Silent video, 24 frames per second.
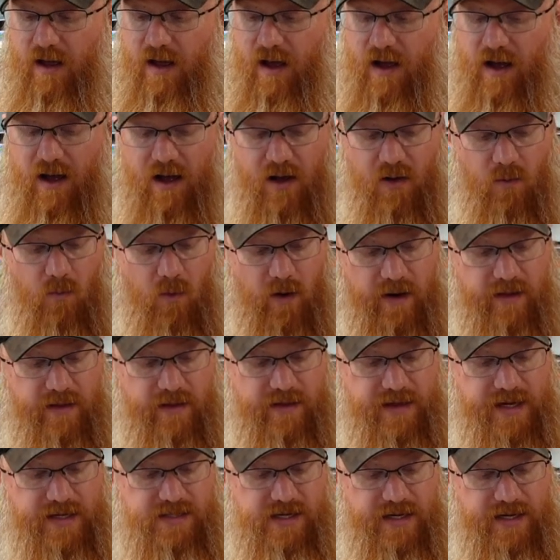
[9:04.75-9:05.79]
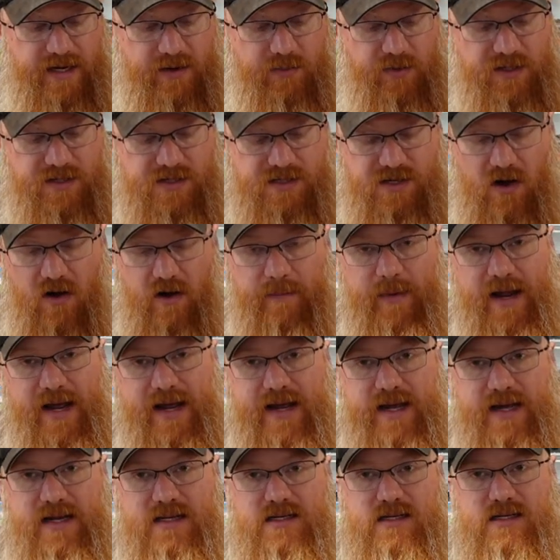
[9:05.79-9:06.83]
One of the things I did with the saw
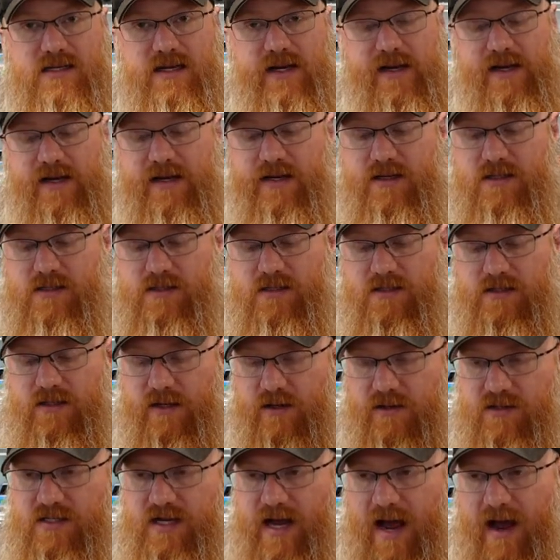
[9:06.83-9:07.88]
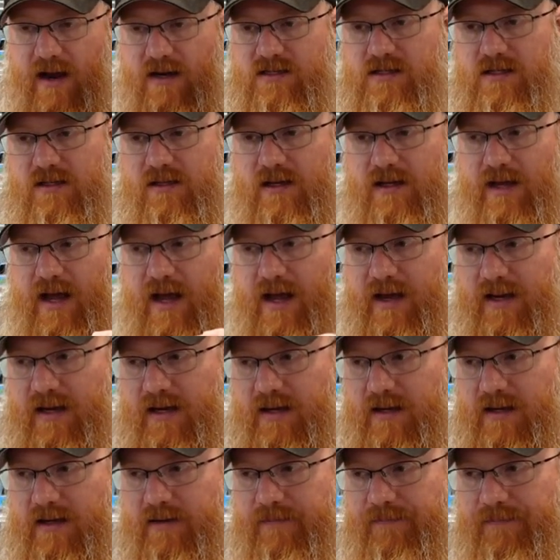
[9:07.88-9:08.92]
blades is there's
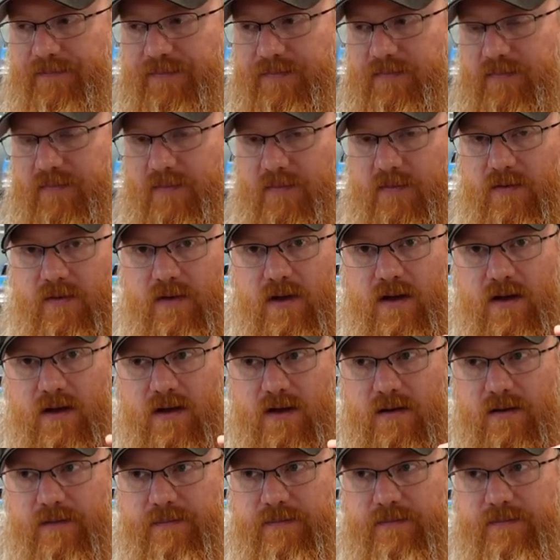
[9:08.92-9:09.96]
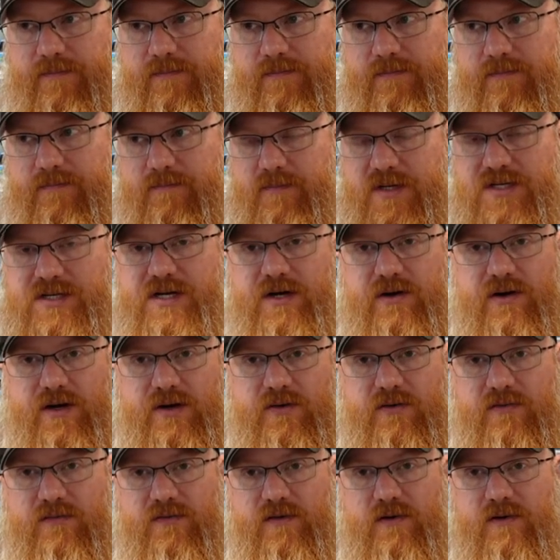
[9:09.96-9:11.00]
actually a
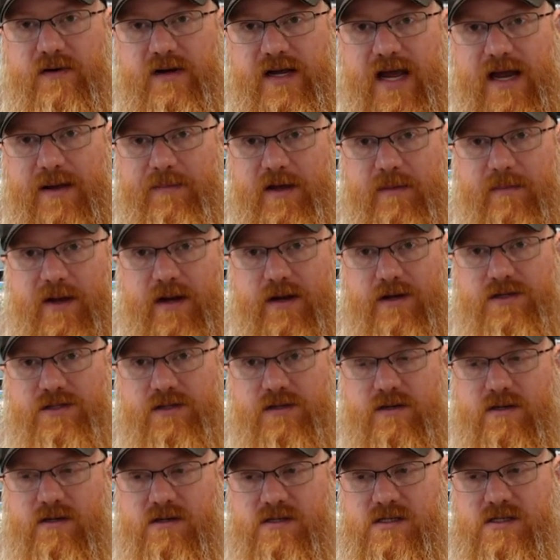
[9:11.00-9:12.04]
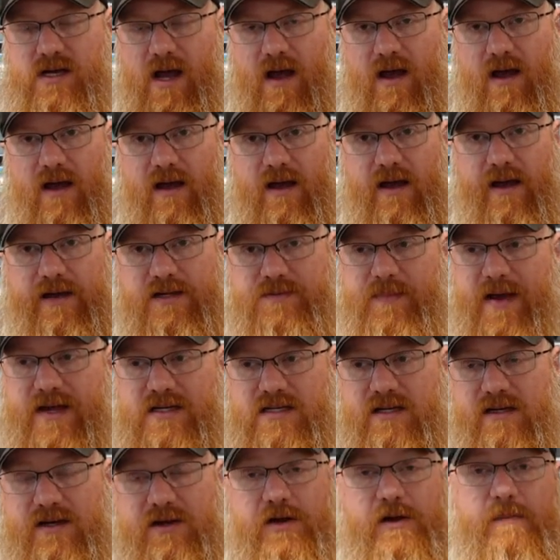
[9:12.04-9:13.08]
material for gaming miniatures. It's
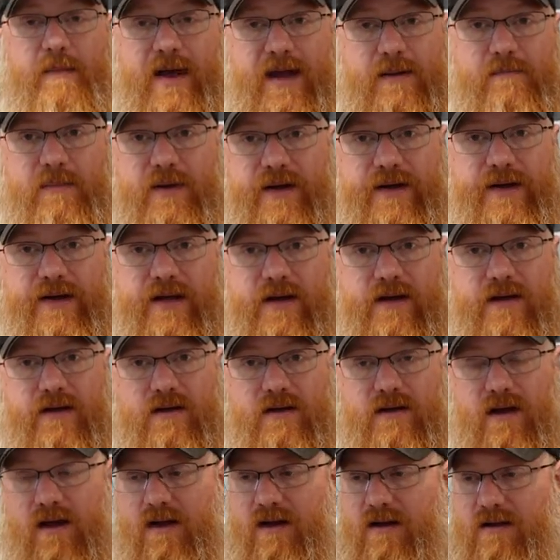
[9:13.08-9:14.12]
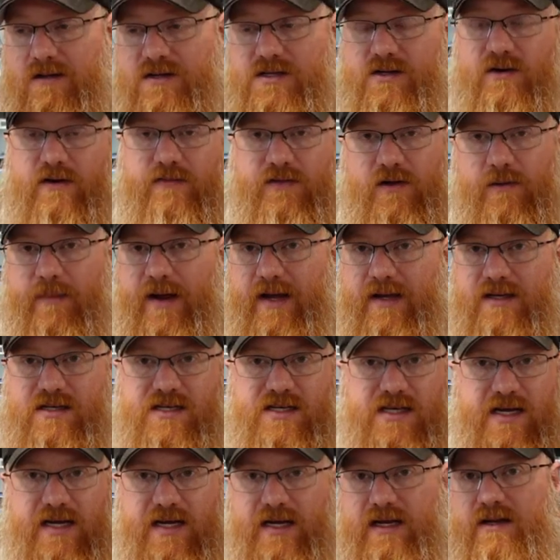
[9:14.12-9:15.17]
basically, you can make mud. So if you're making
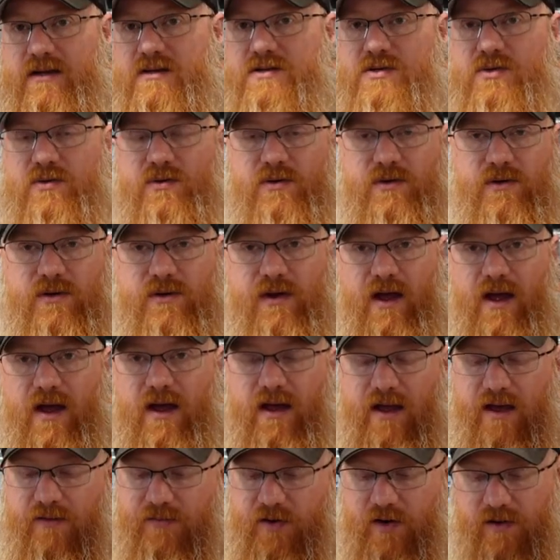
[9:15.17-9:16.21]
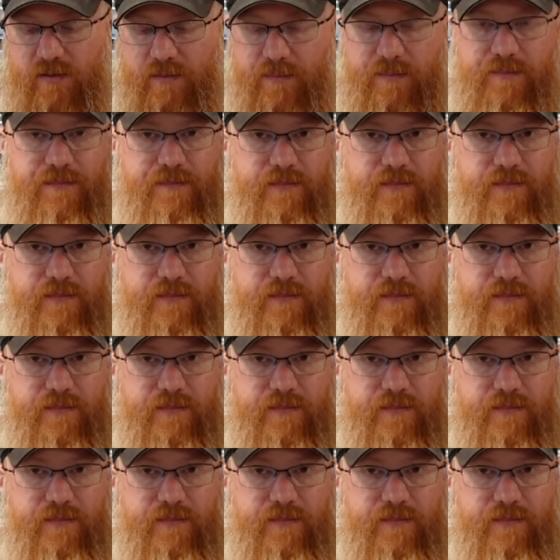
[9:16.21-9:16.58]
scenes, or if you're